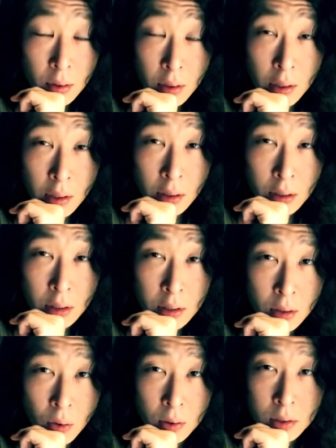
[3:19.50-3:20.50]
and
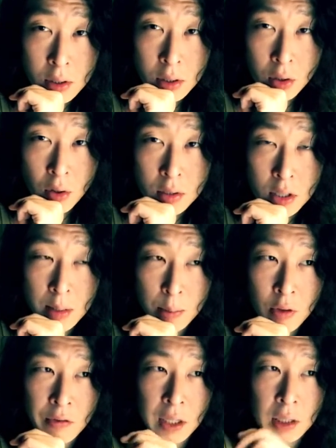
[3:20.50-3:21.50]
it's constantly
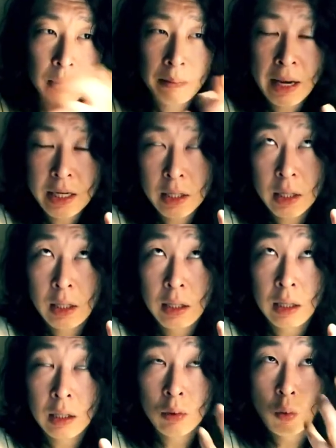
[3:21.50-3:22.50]
moving, basically like